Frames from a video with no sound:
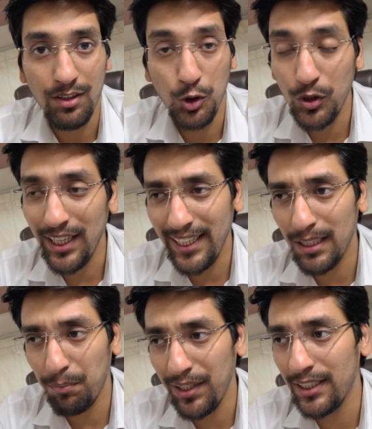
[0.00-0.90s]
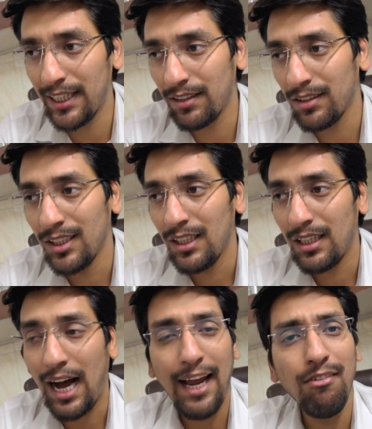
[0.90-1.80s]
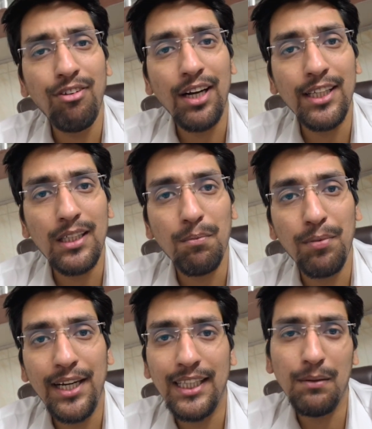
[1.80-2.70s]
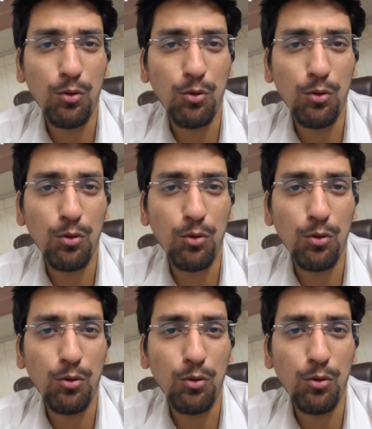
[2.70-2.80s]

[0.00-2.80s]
you can take a plea that I have filed the complaint in the